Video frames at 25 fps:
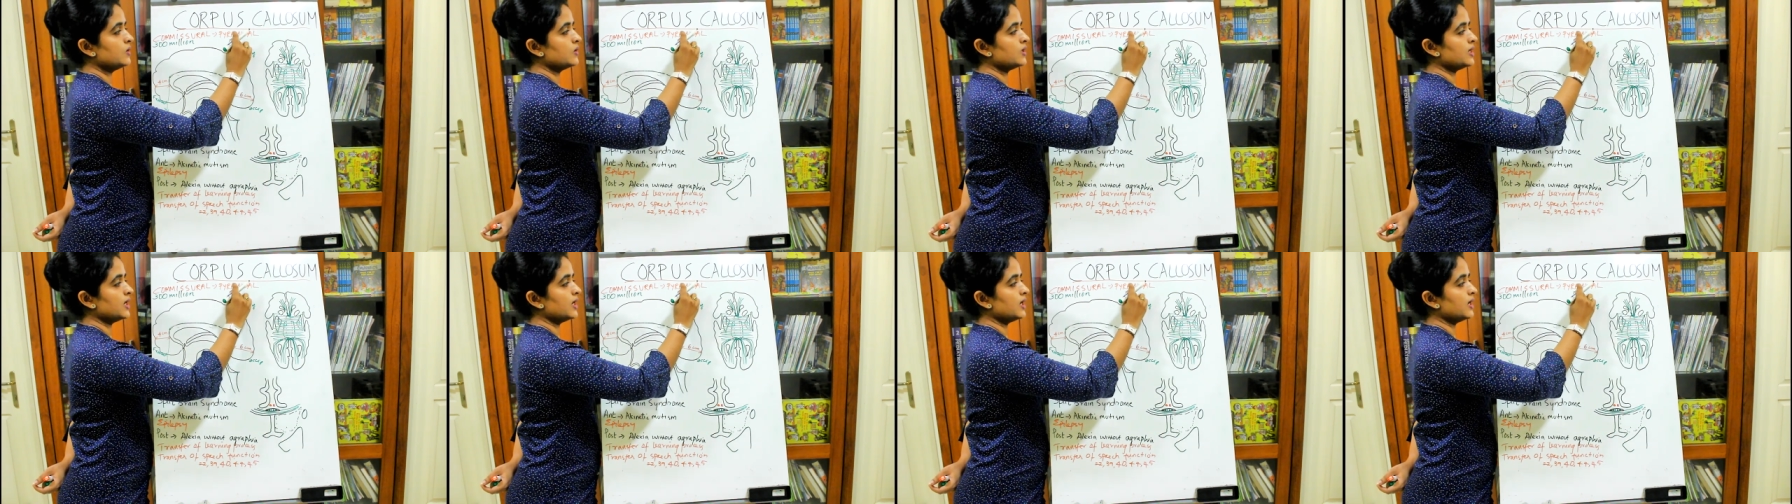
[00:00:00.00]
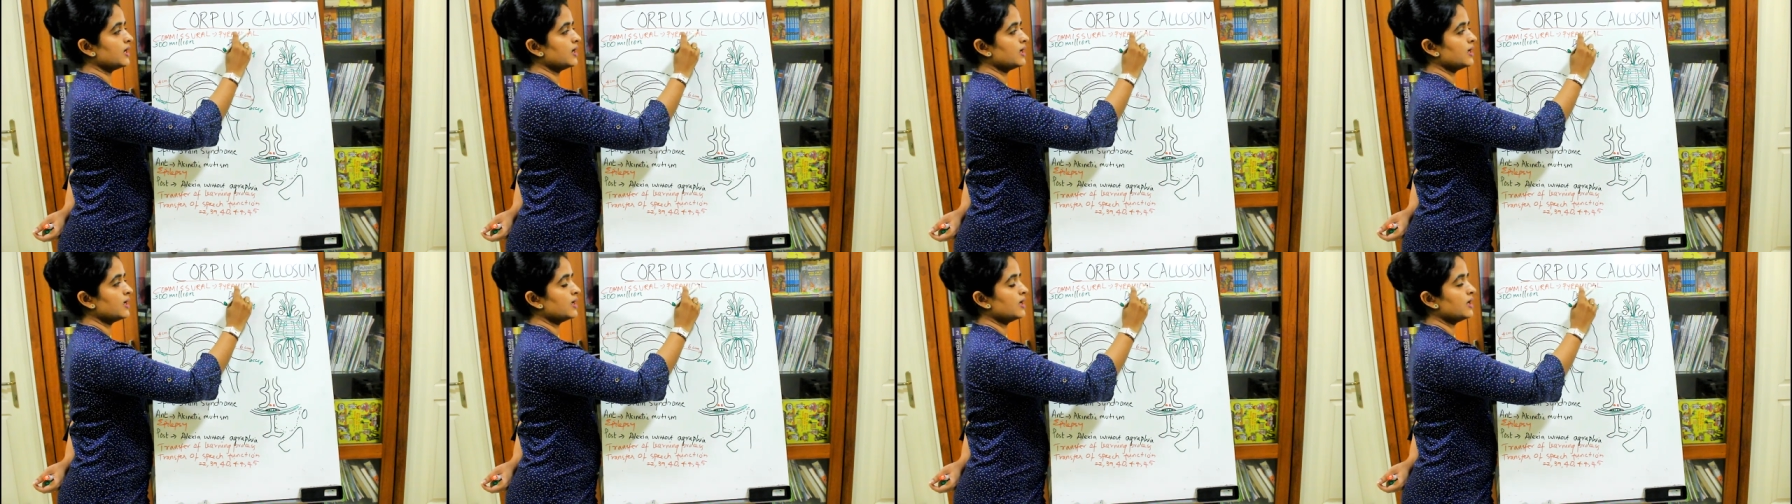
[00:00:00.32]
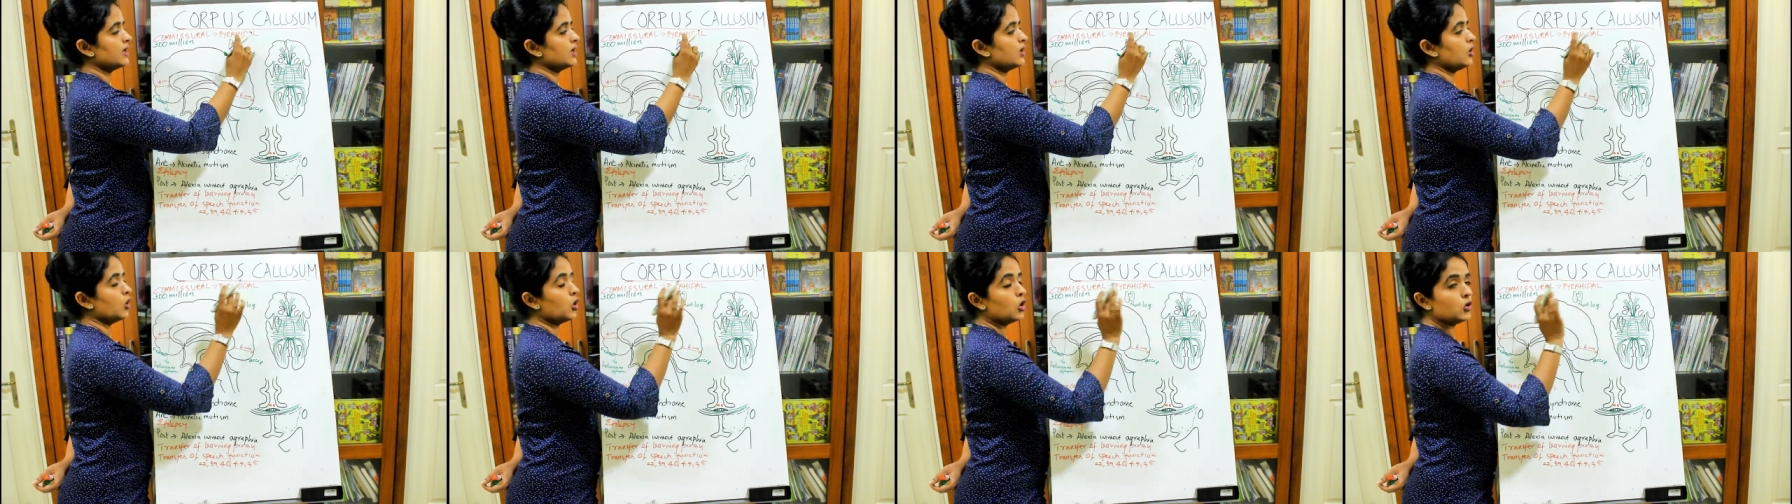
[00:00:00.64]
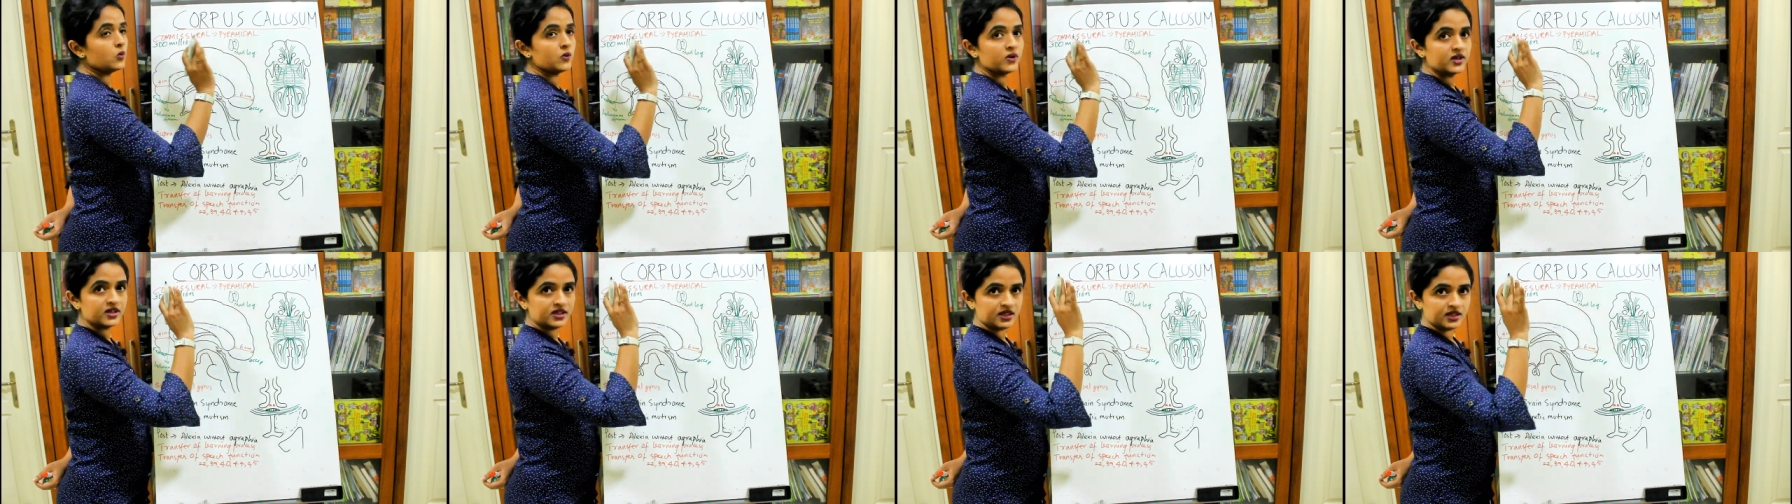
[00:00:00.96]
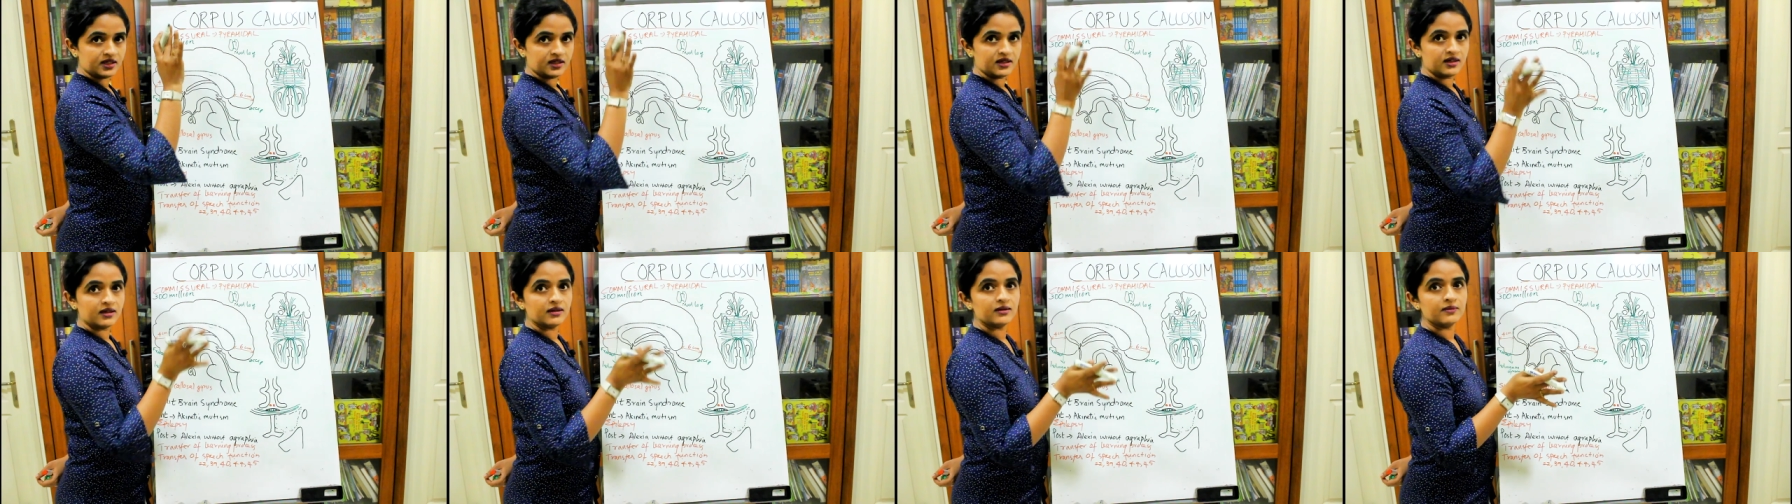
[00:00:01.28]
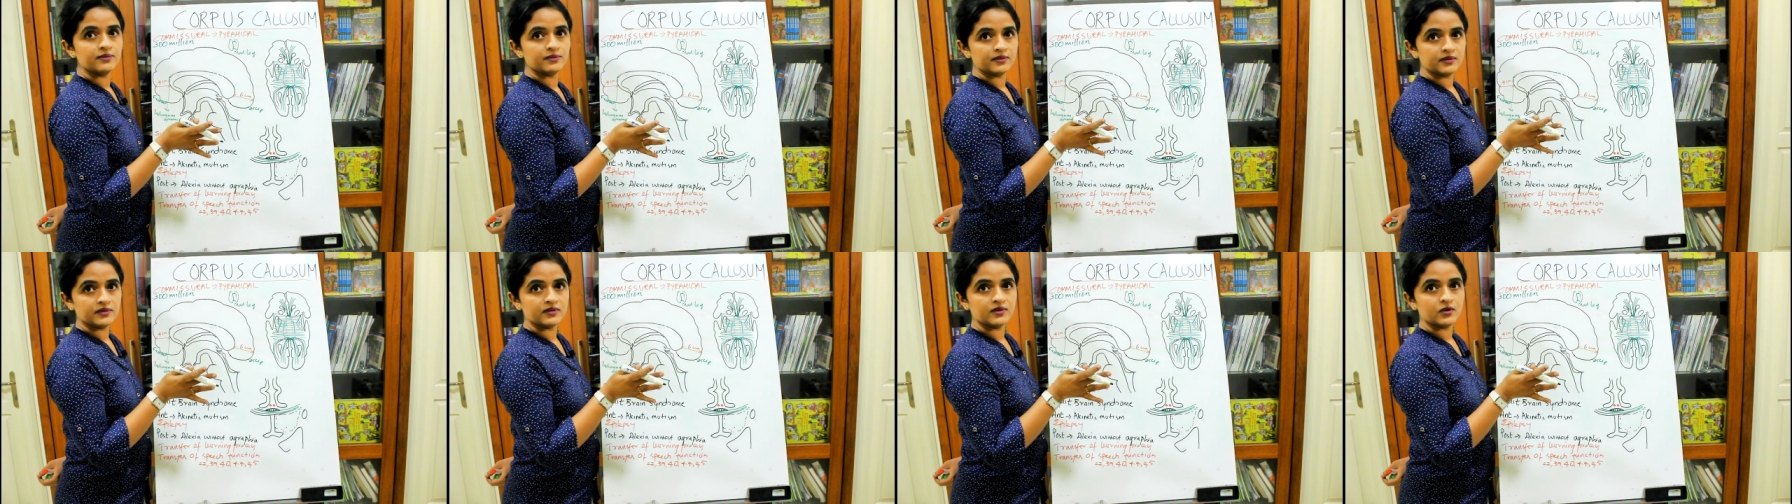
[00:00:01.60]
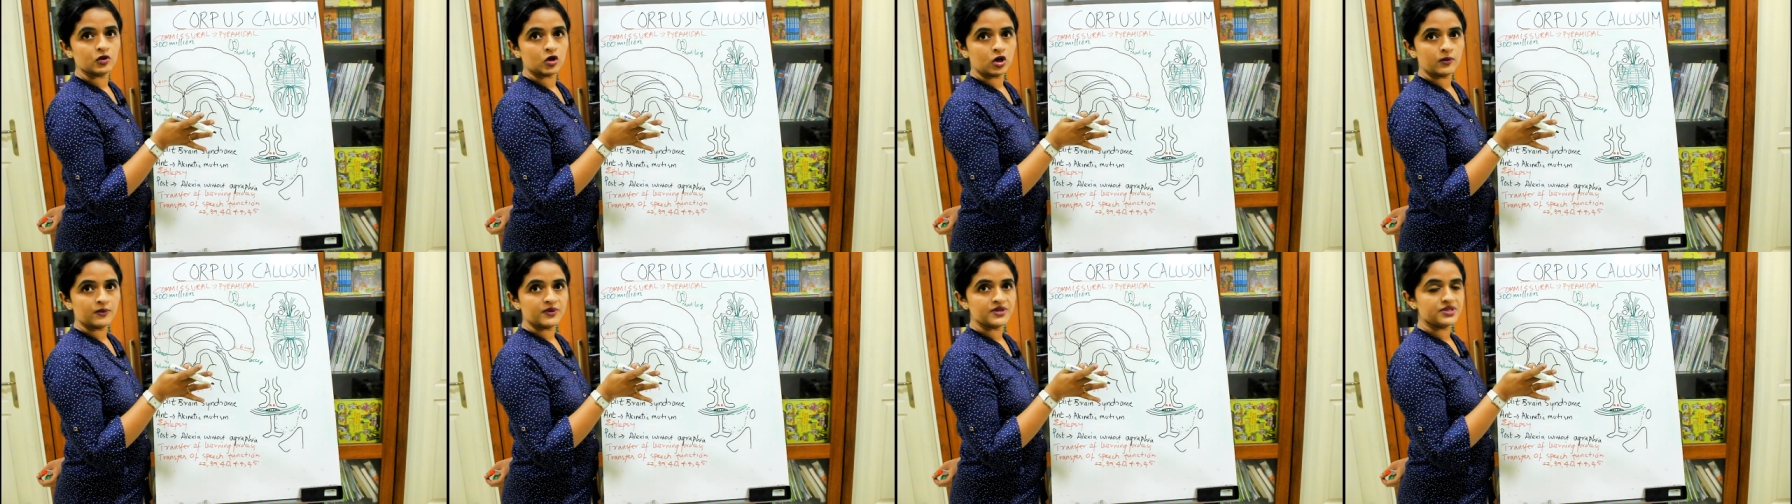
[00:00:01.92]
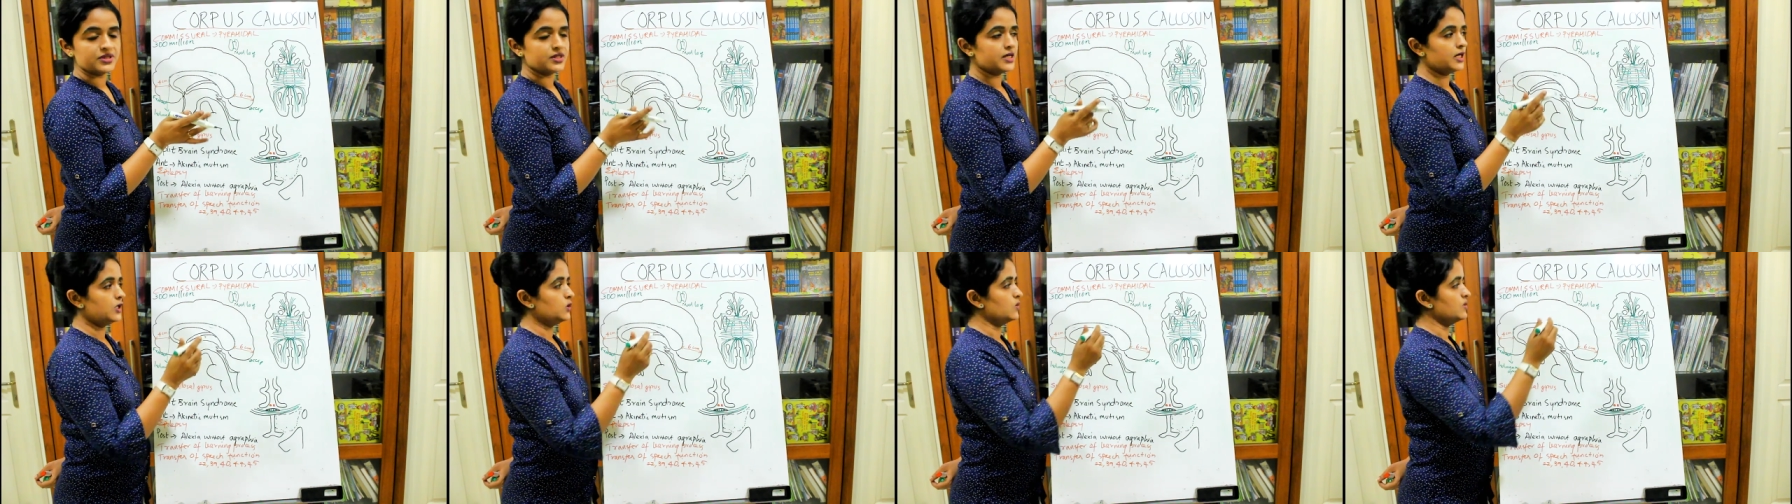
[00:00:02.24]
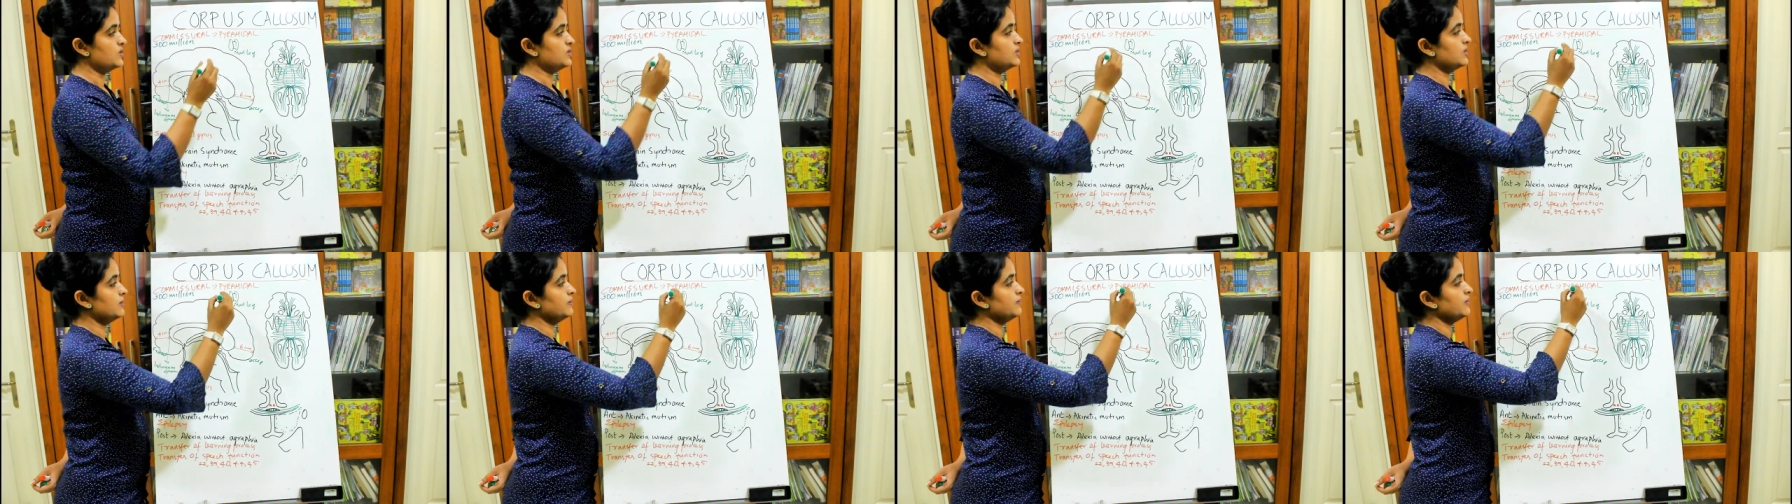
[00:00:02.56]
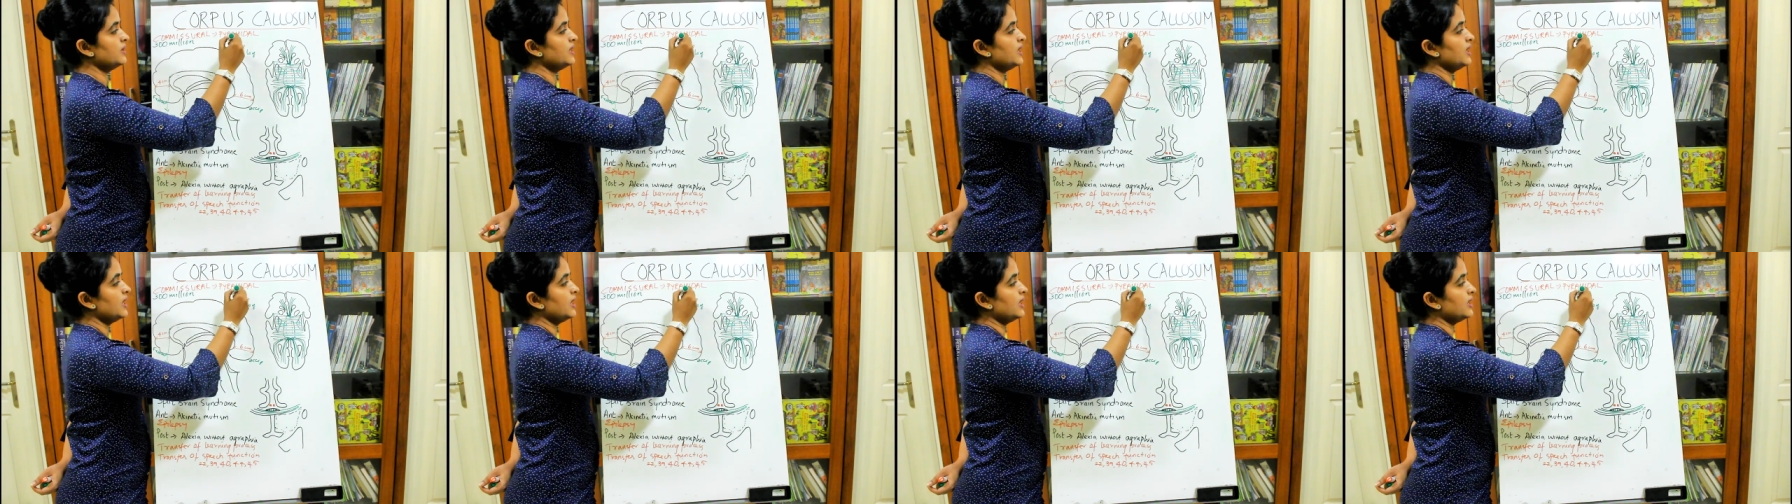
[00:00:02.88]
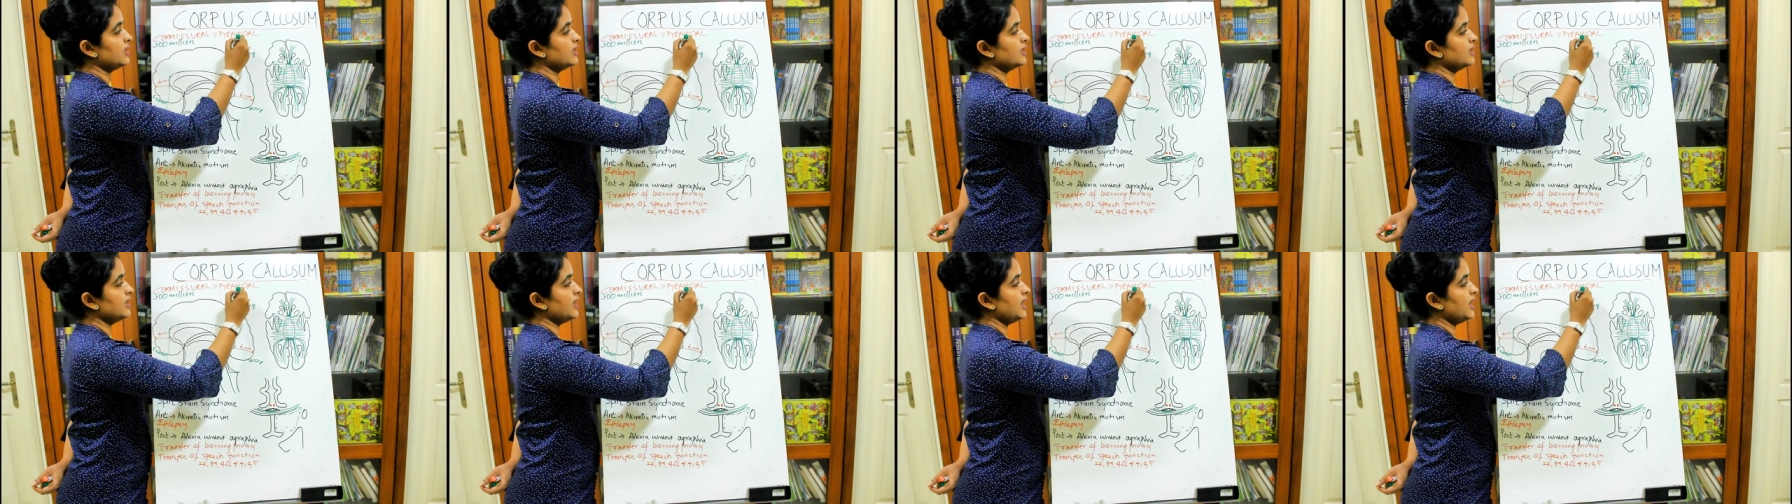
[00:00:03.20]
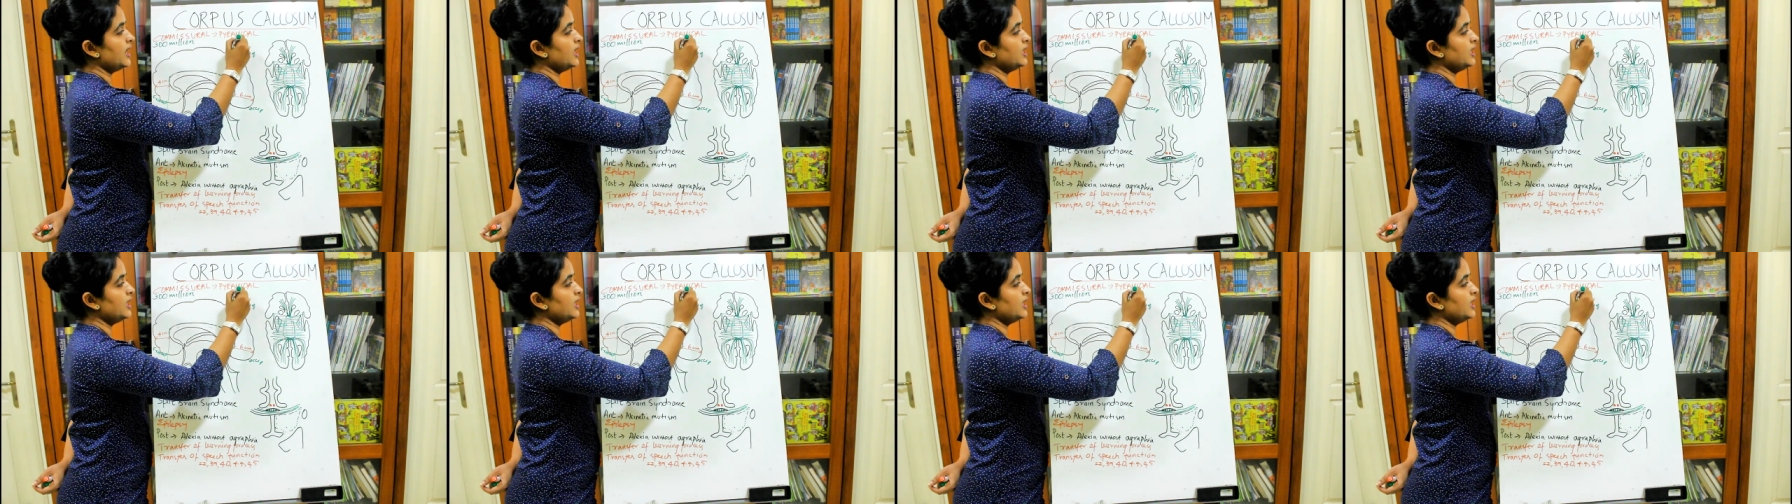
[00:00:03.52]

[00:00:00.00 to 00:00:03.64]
okay over the corpus callosum uh,